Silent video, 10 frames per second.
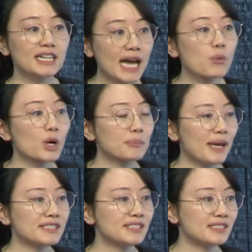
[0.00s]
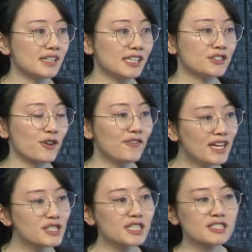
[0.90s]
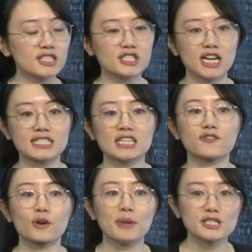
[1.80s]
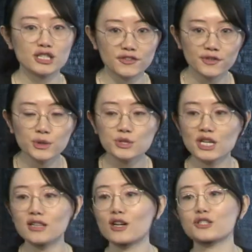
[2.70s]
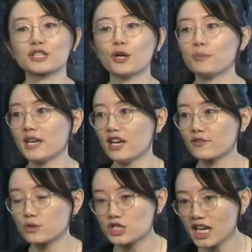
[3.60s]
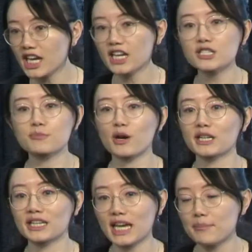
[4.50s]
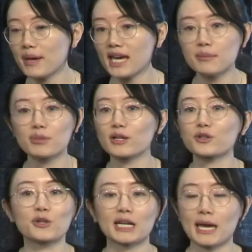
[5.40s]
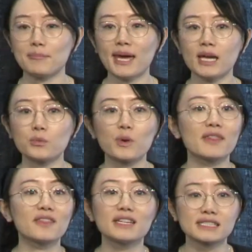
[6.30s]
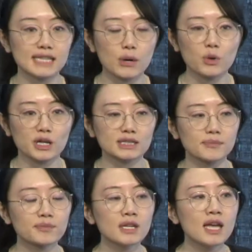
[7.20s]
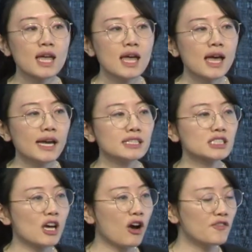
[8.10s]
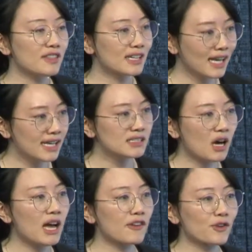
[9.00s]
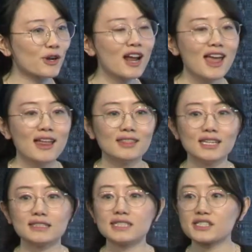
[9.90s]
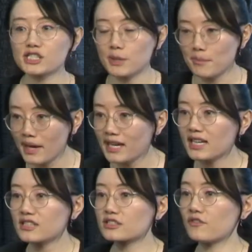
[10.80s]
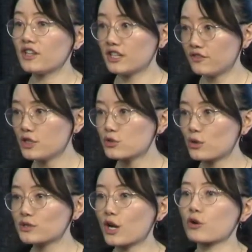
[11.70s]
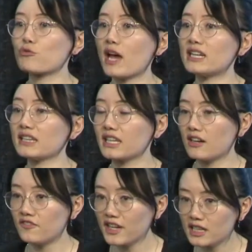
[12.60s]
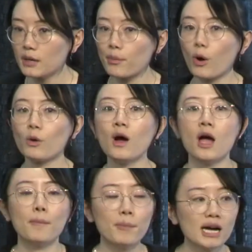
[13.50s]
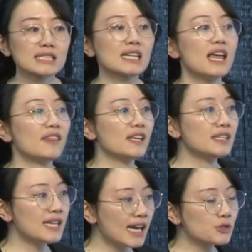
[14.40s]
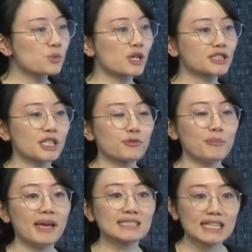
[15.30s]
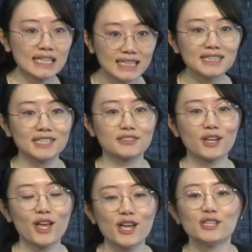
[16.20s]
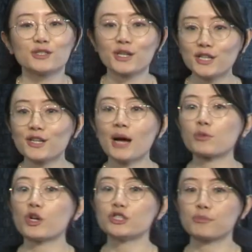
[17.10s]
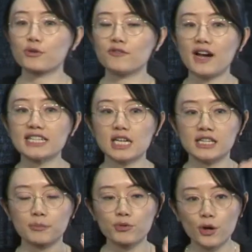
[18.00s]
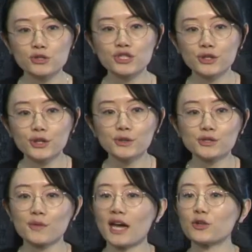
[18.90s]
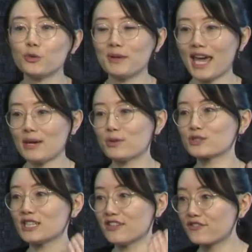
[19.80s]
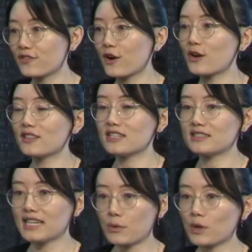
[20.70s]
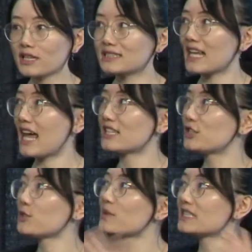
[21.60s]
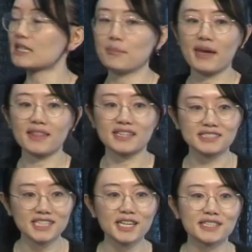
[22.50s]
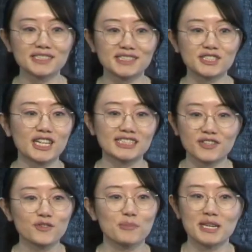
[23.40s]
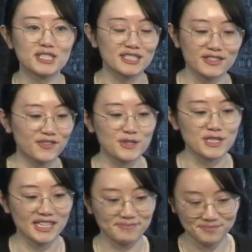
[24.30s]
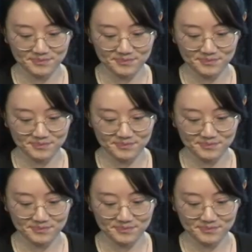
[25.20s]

network-based interventions such as information diffusion, large-scale behavioral change, marketing campaign, political campaign with these networks. It is often the case, however, the decision-makings of individuals are readily available, but the networks remains hidden. So here I'm going to provide an approach to you so that you'll be able to infer the networks and do these amazing things such as information diffusion.